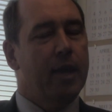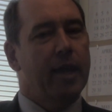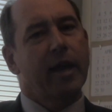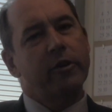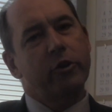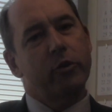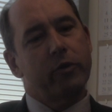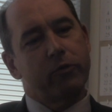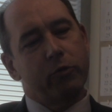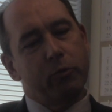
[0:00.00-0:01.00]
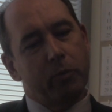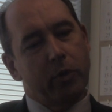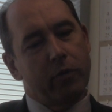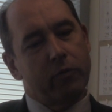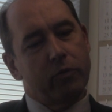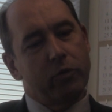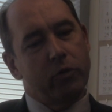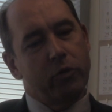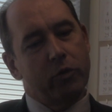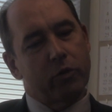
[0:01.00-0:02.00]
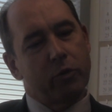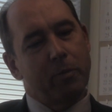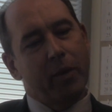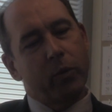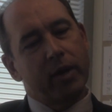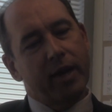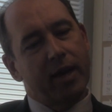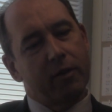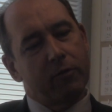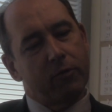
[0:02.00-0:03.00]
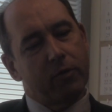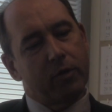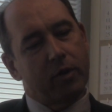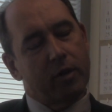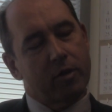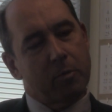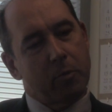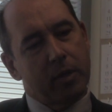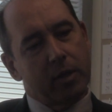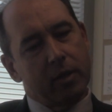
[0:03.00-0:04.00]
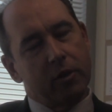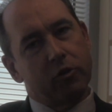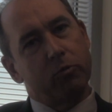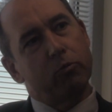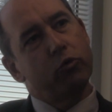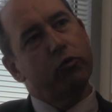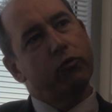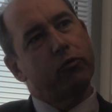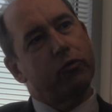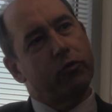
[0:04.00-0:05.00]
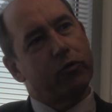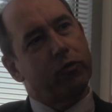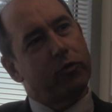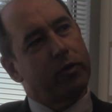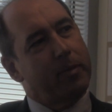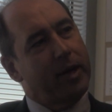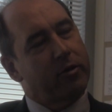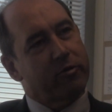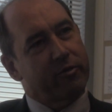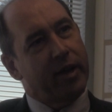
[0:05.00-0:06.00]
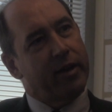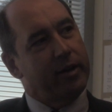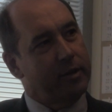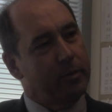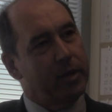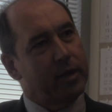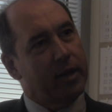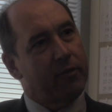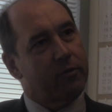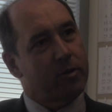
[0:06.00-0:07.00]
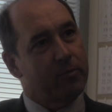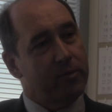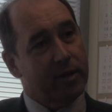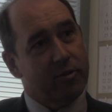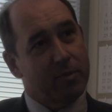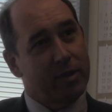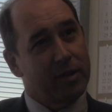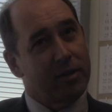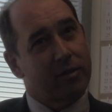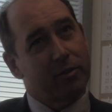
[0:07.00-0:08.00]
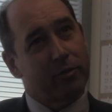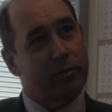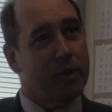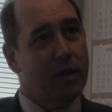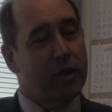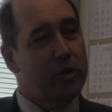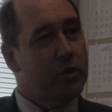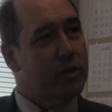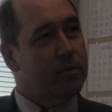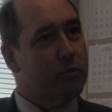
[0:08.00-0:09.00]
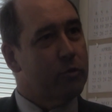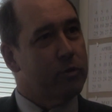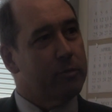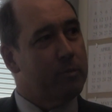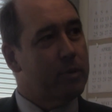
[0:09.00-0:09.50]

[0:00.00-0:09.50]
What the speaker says: and I don't know if you may want to have some ability to move the base around a little bit and have some flexibility so you can absorb